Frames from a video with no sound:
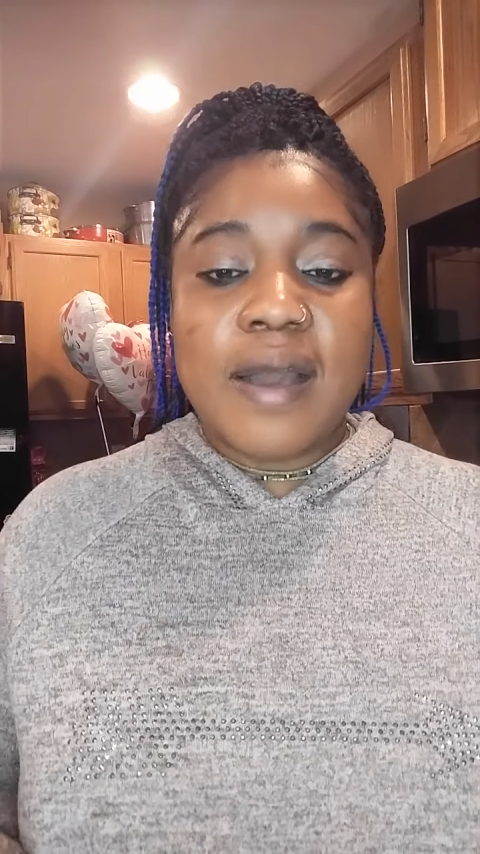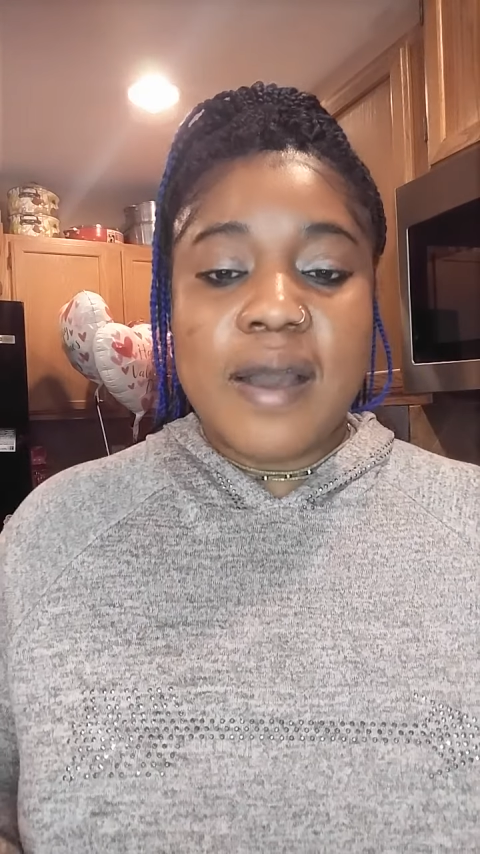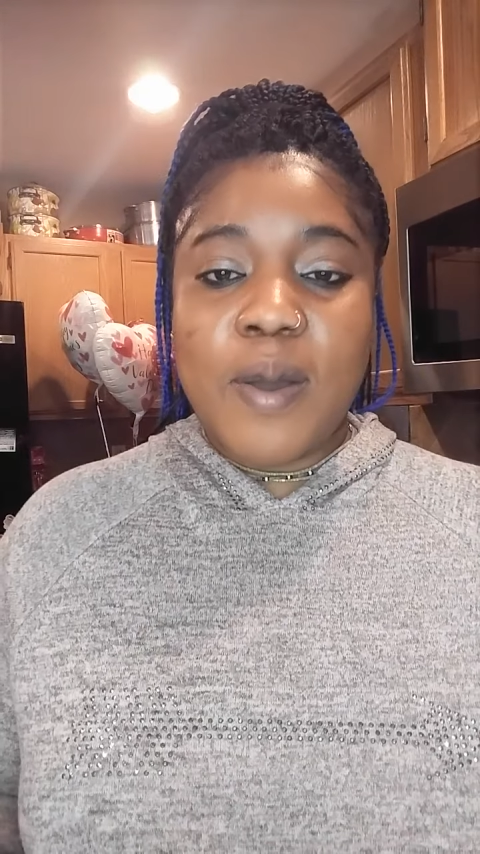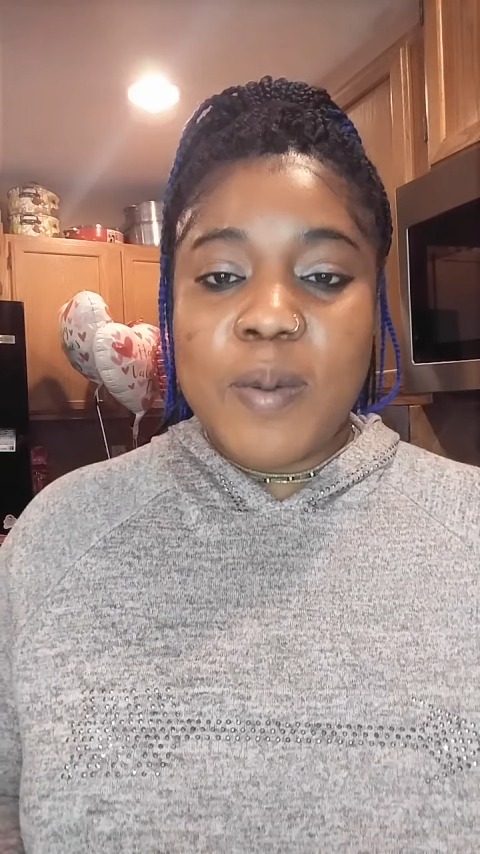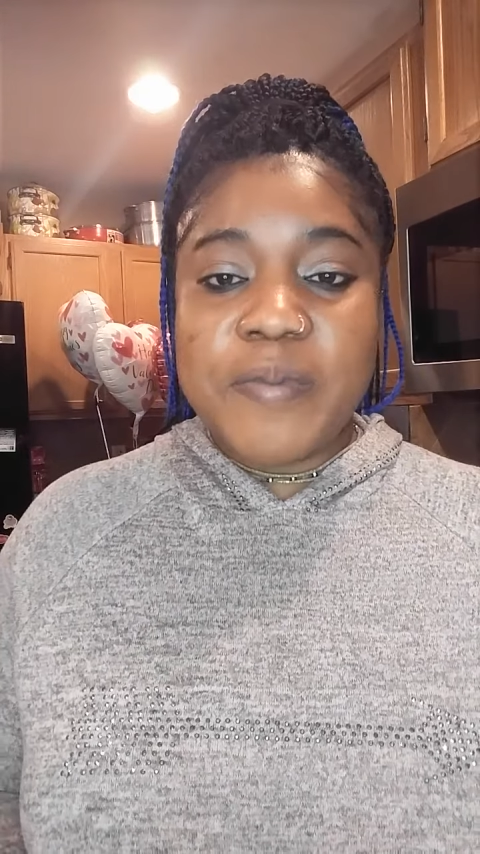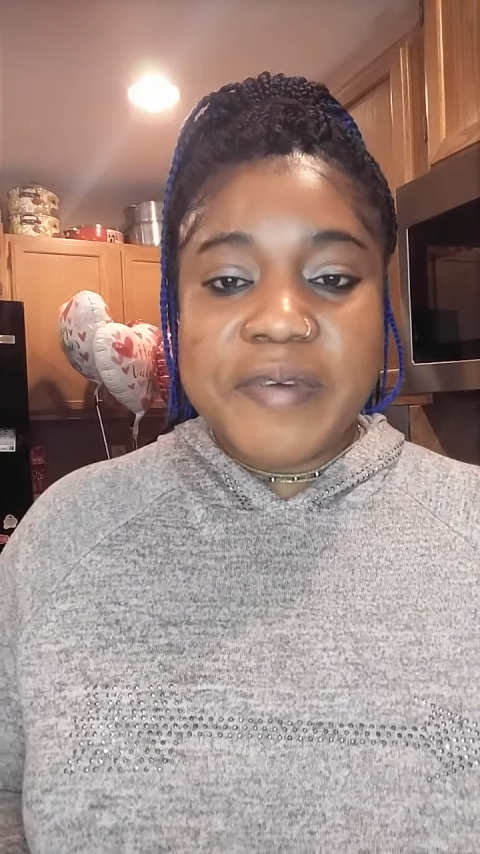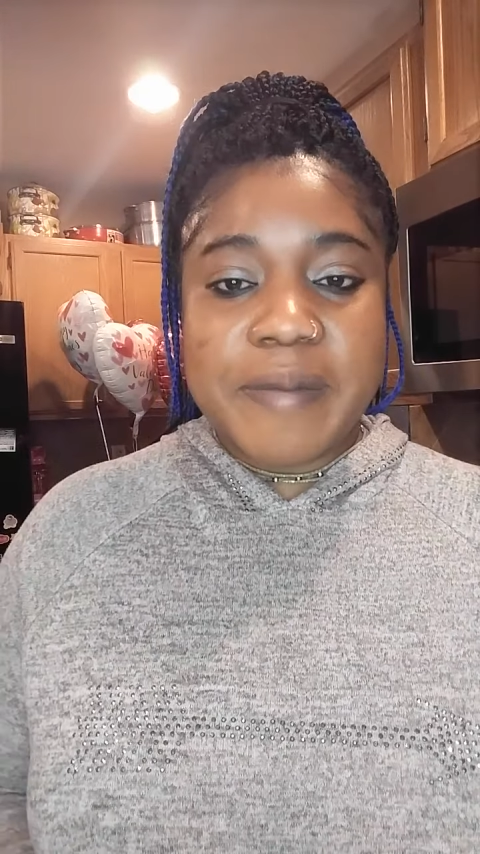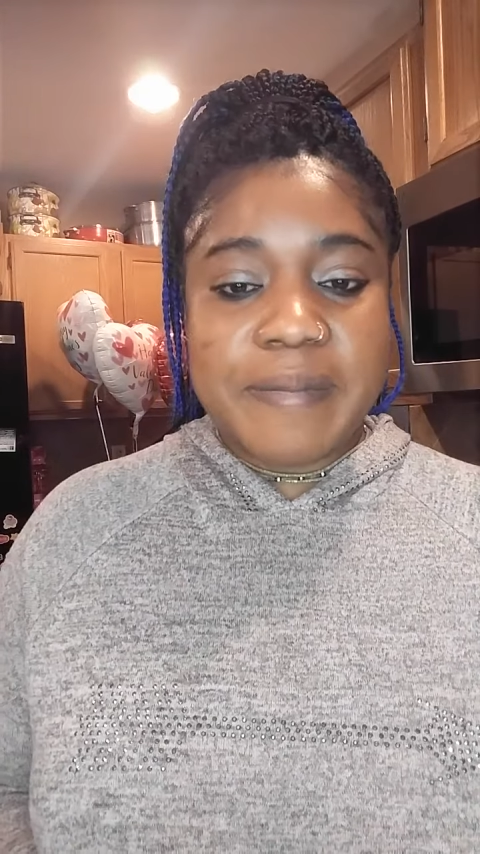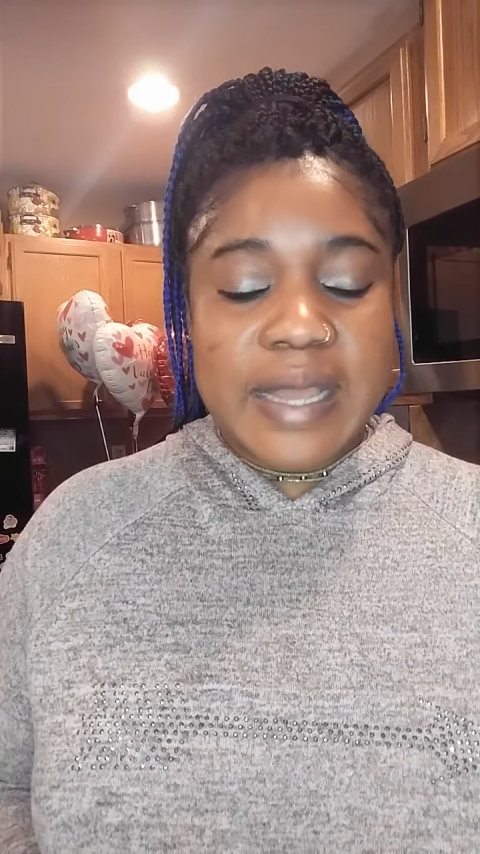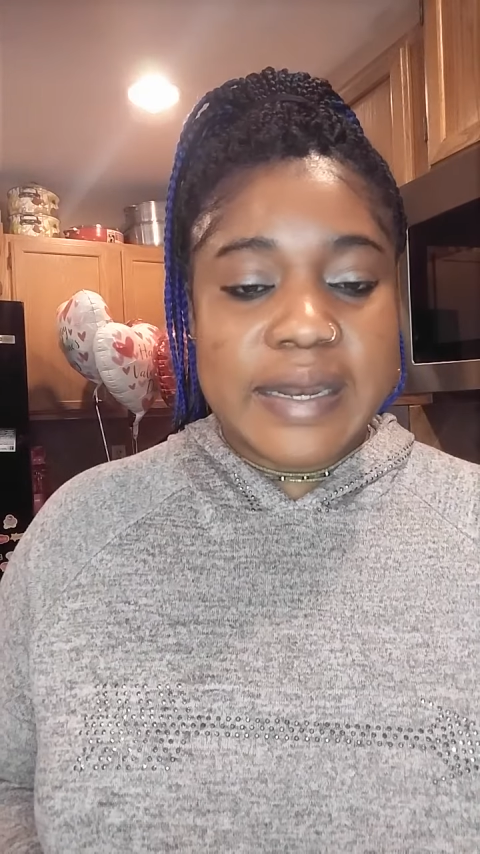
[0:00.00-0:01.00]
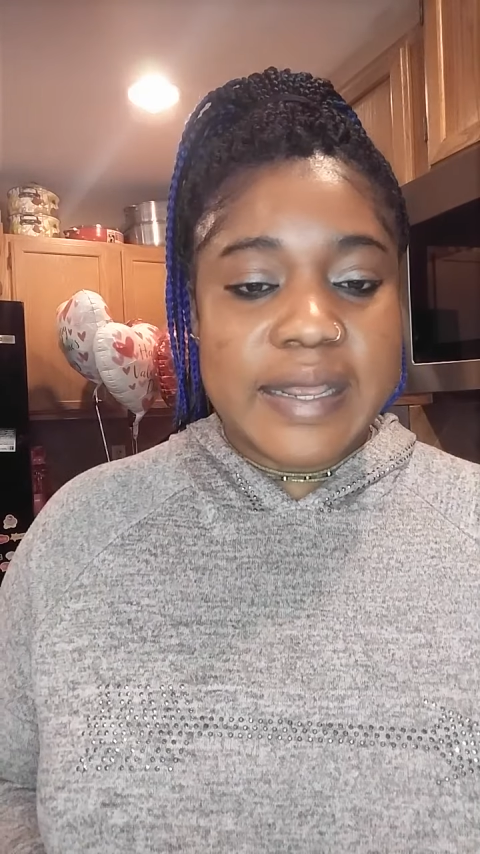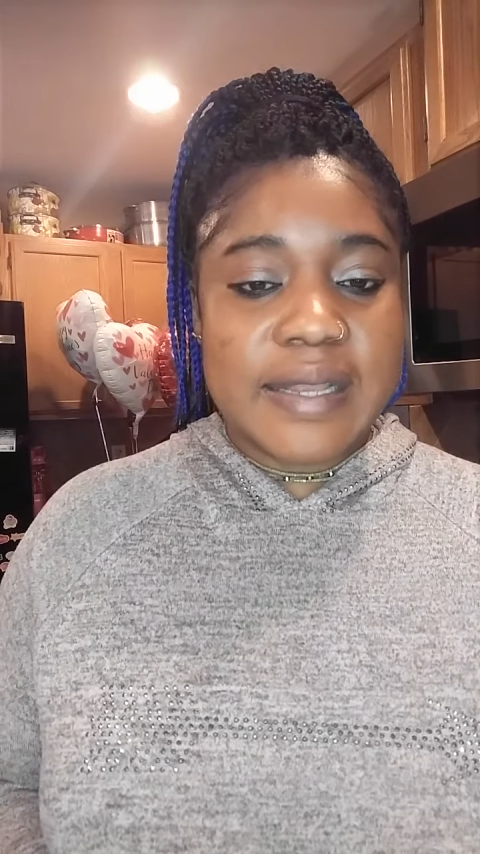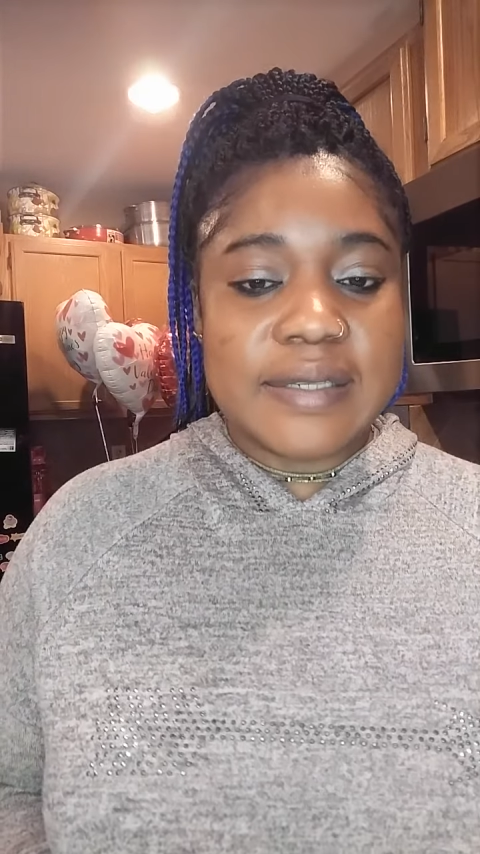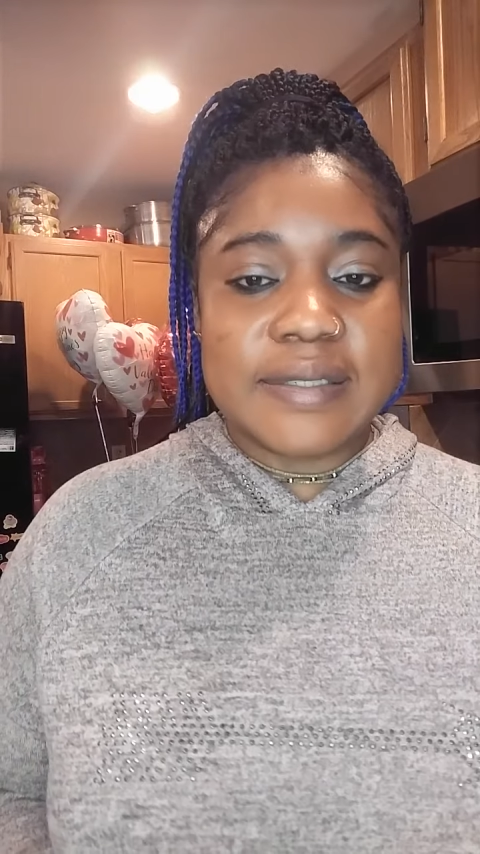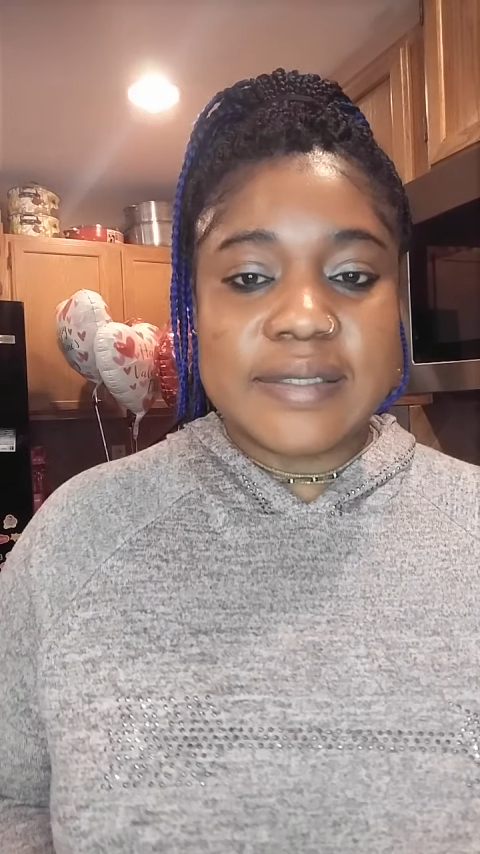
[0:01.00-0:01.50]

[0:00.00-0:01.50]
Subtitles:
home remedy.